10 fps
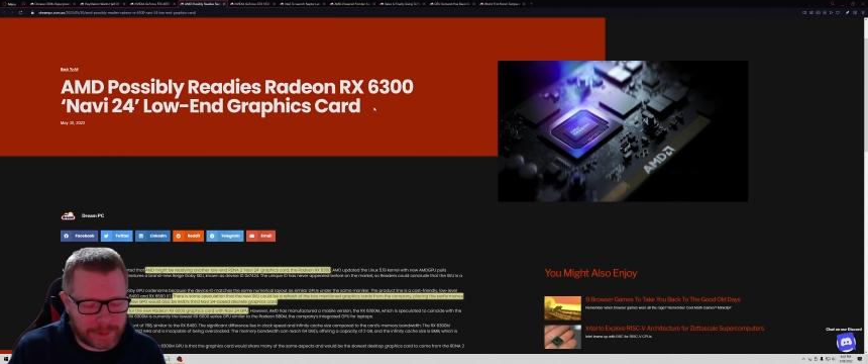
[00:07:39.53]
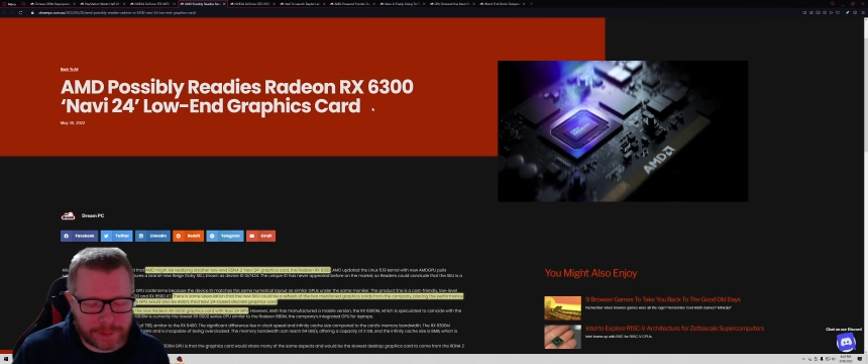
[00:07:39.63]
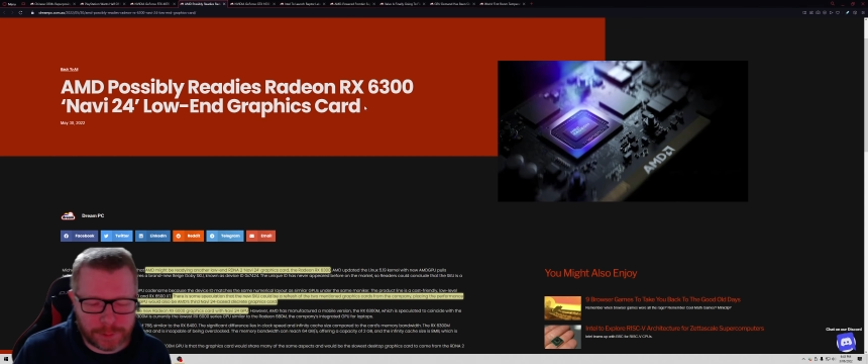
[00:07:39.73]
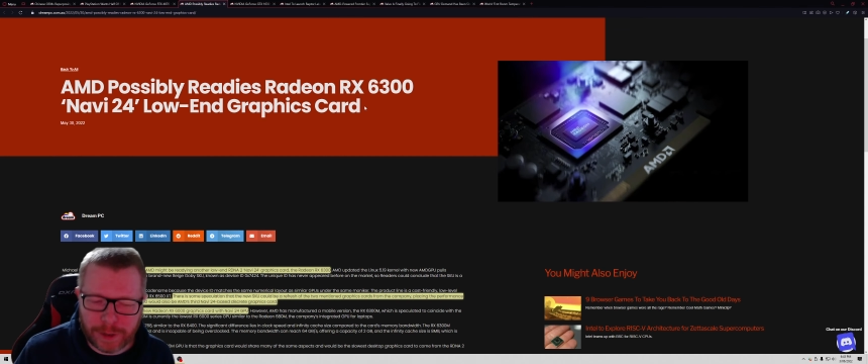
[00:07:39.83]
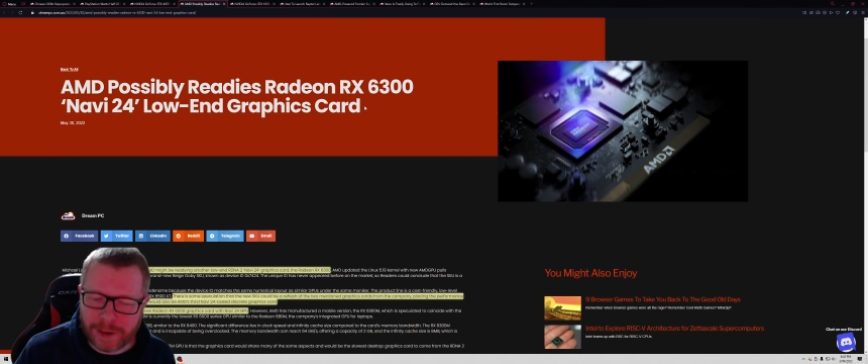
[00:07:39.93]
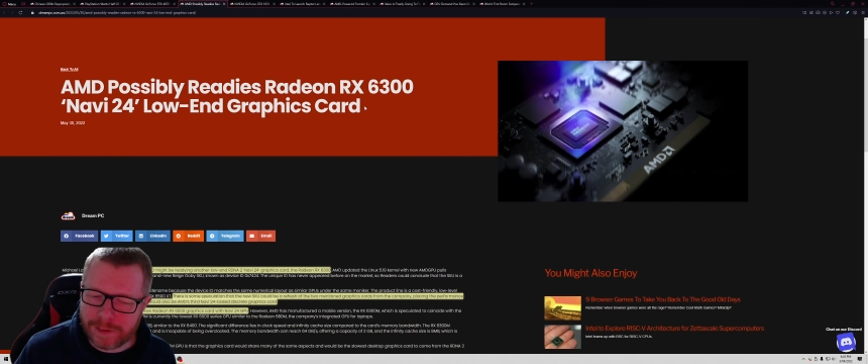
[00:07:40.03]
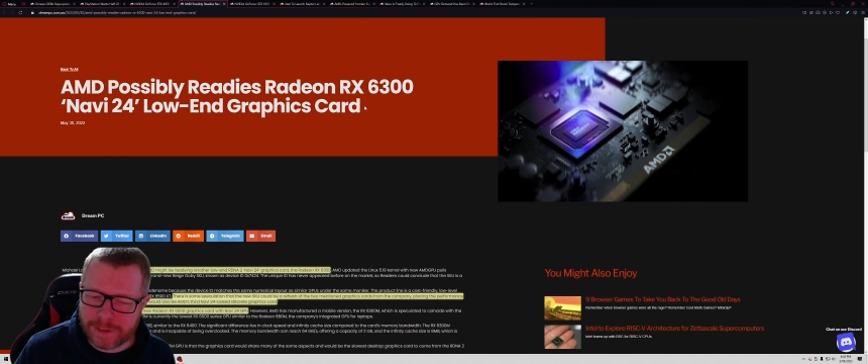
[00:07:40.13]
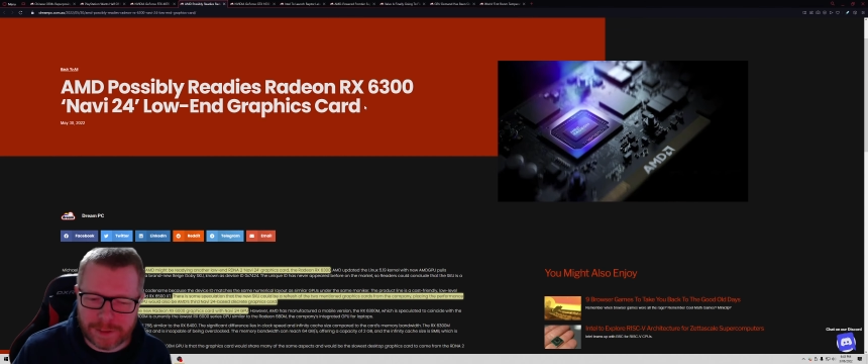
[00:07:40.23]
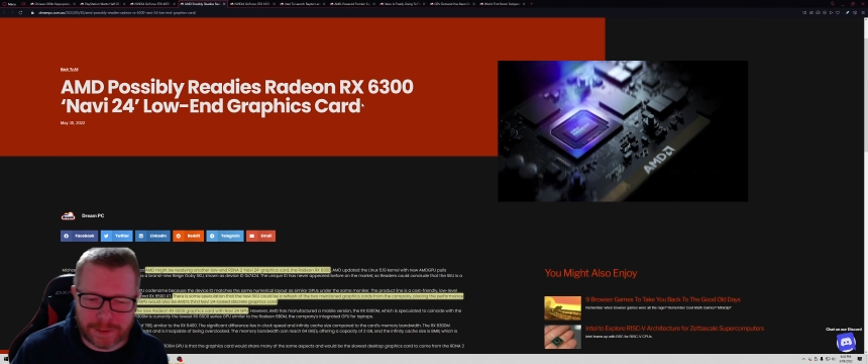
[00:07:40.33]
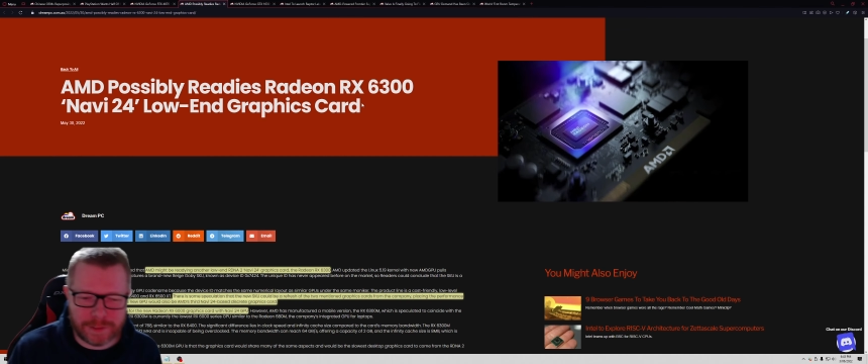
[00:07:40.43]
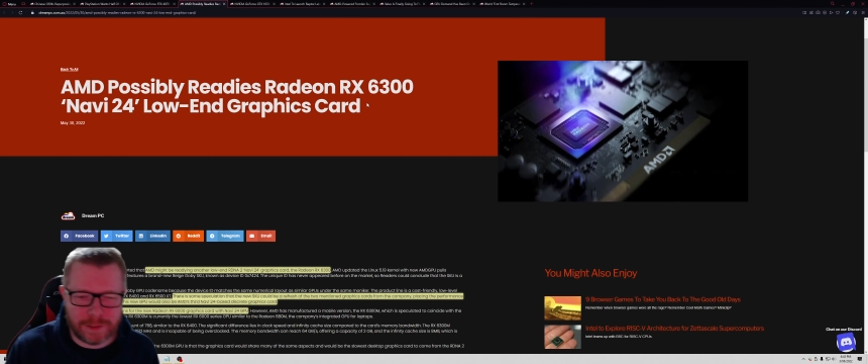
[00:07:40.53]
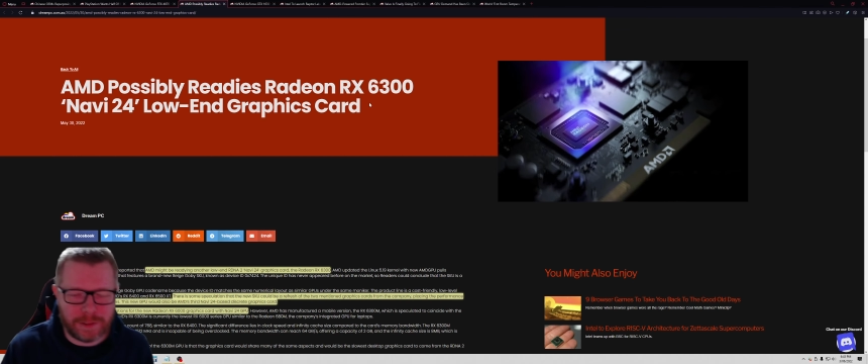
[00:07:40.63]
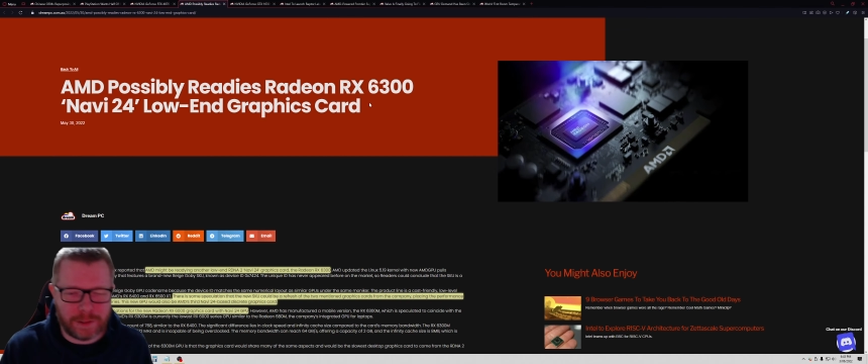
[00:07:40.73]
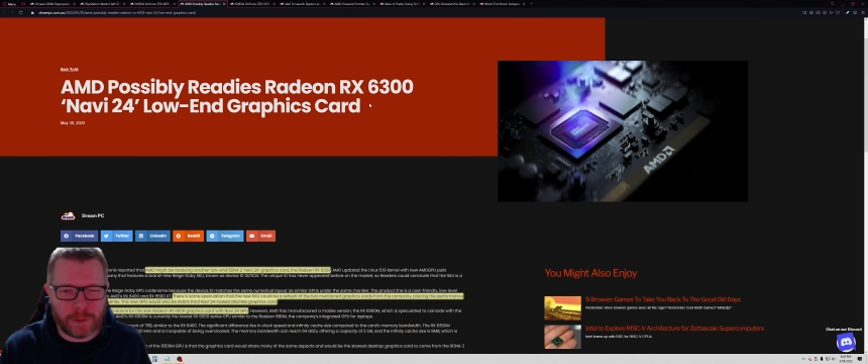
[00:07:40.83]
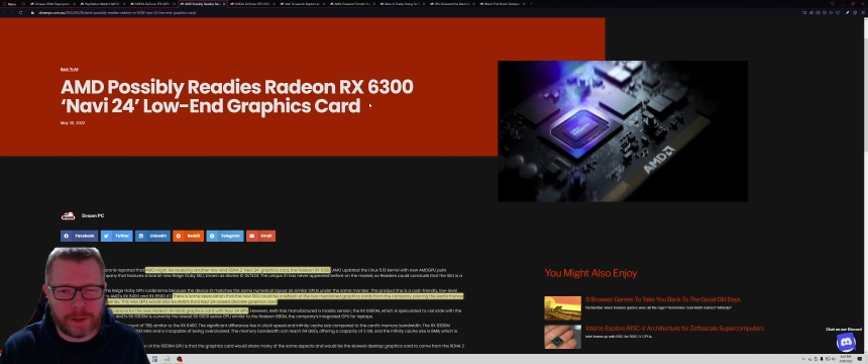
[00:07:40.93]
reality is
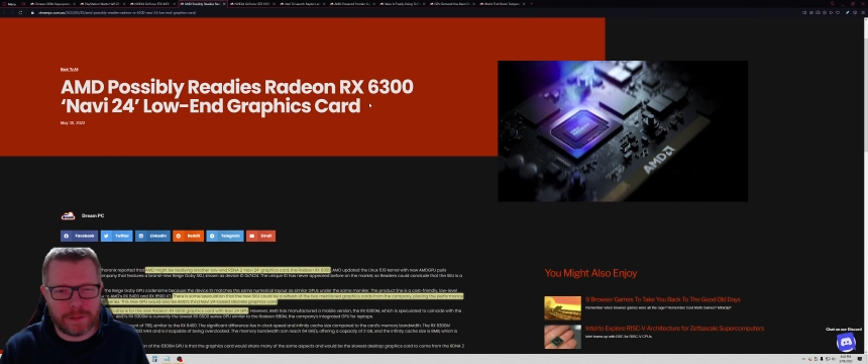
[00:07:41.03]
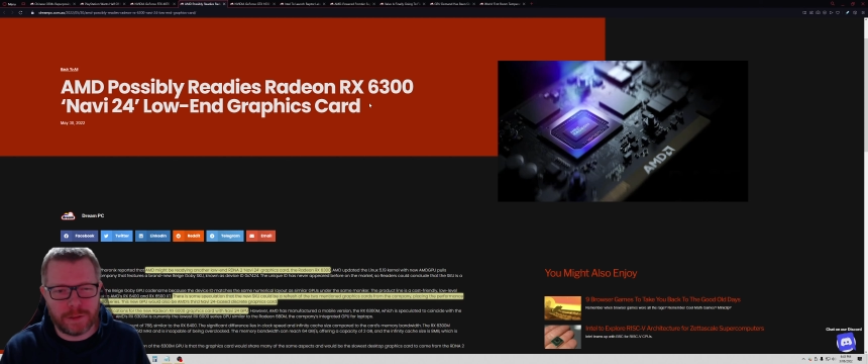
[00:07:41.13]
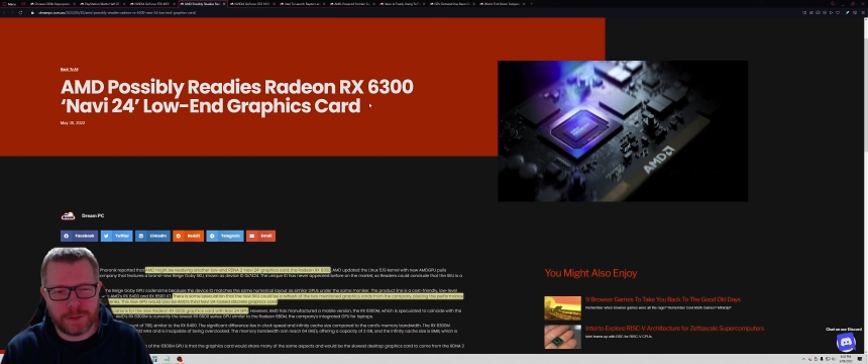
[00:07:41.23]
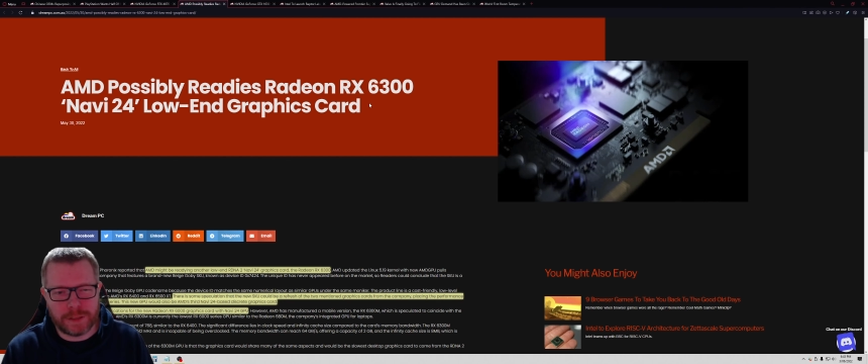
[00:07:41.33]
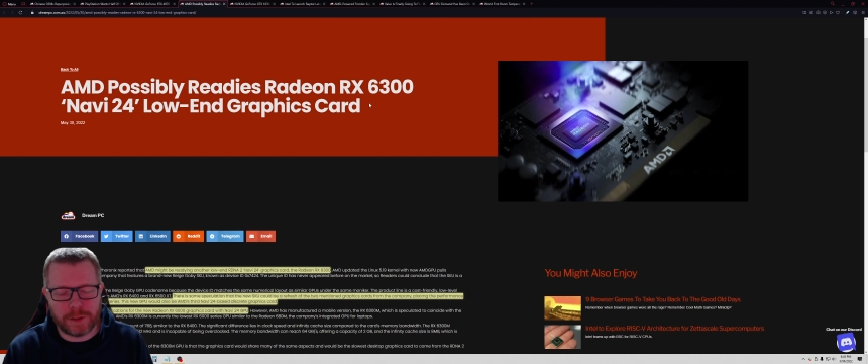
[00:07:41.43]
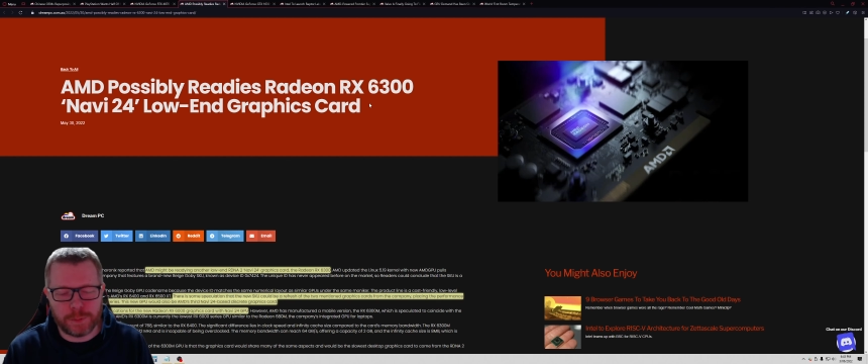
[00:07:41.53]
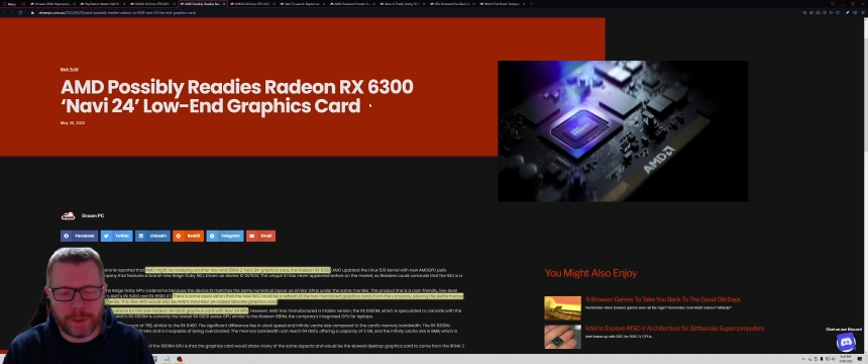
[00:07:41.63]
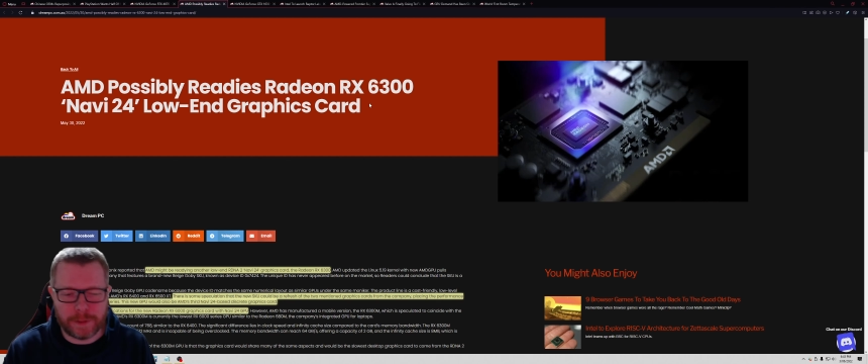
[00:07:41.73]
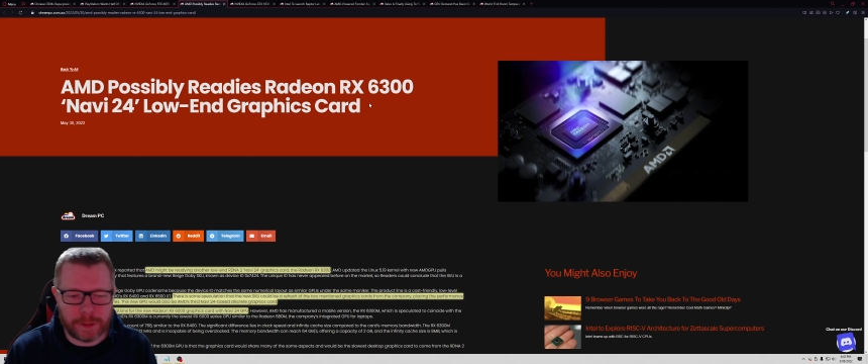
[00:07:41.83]
the low-end stuff sells better